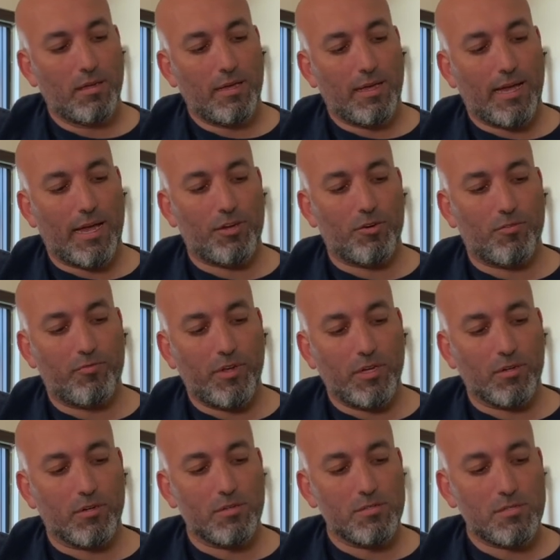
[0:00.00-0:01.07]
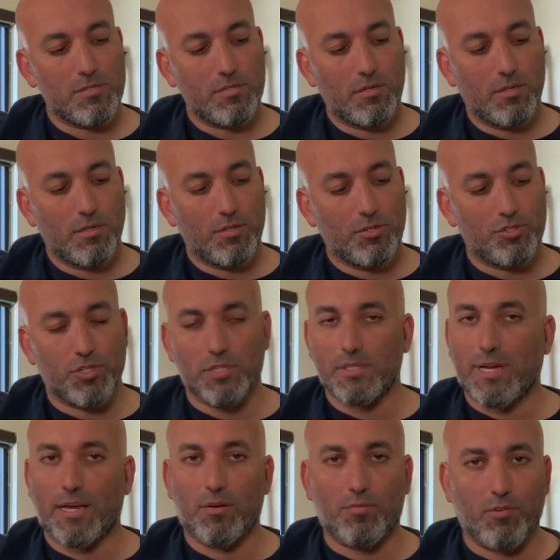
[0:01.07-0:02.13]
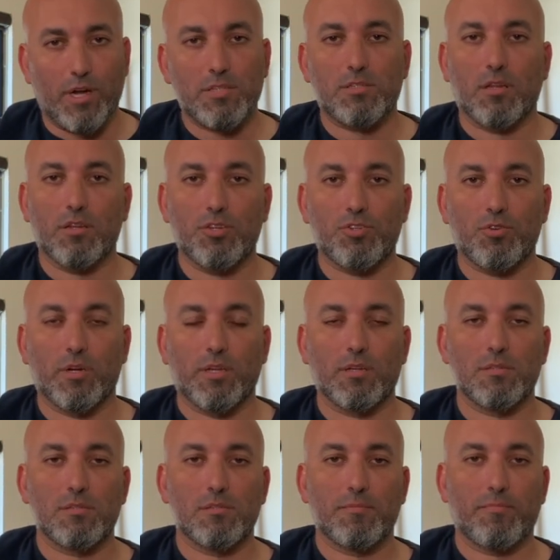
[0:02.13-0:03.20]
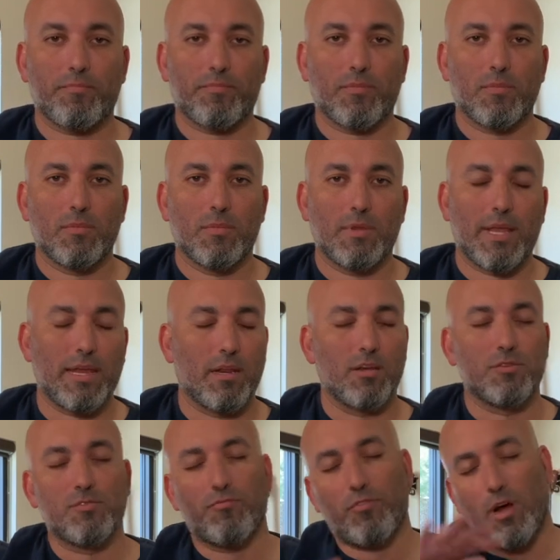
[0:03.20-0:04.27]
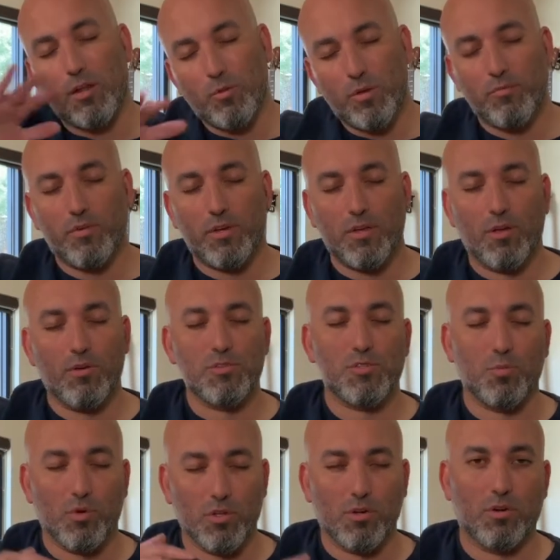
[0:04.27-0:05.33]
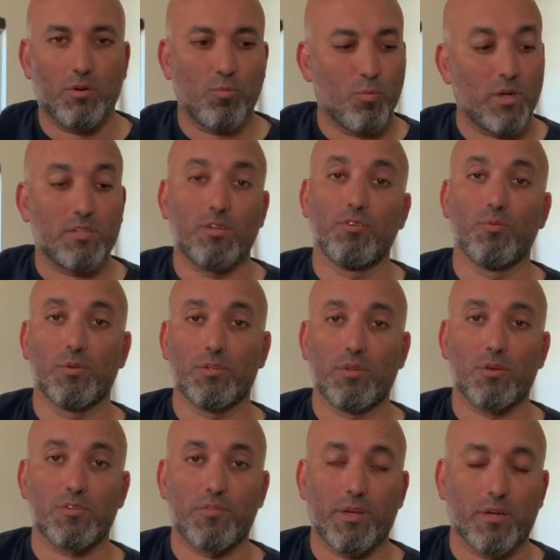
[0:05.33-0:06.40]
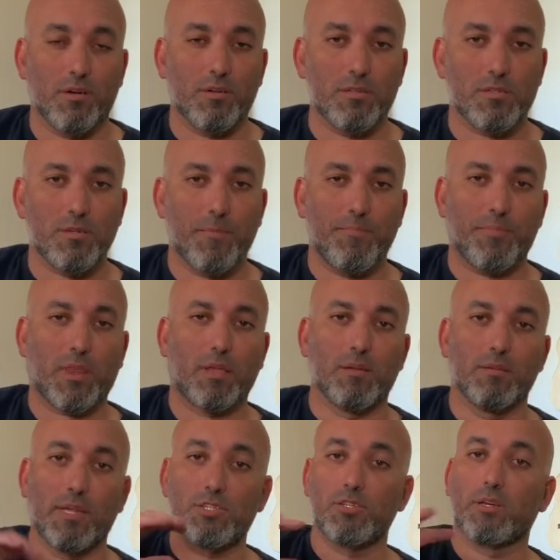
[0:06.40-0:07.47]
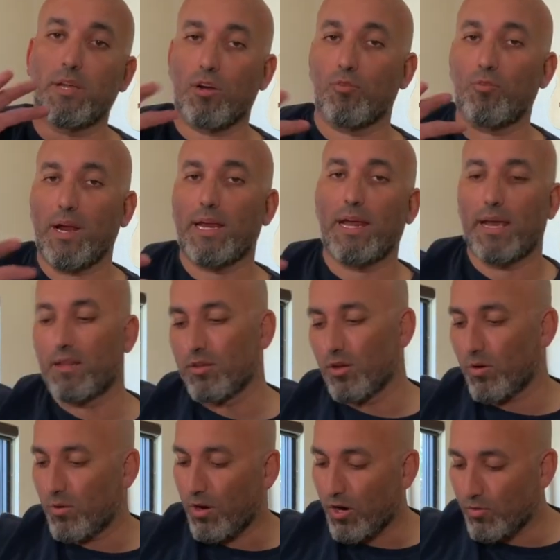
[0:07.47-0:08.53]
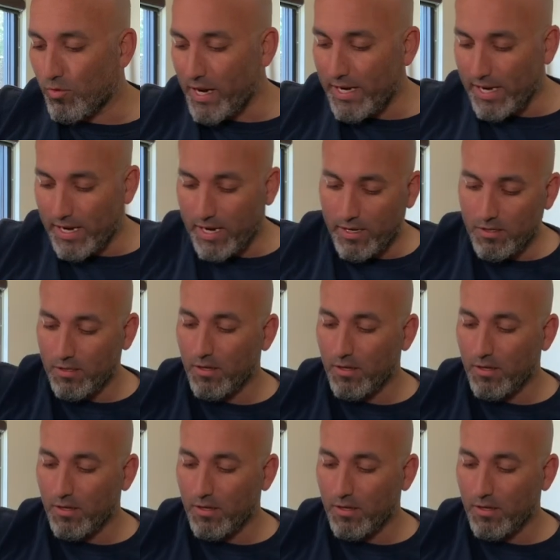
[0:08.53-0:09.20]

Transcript: And your fingers just kind of rest on the strings. And in following videos, we'll learn what to do with those fingers. Let's look at our right hand though. Our right hand,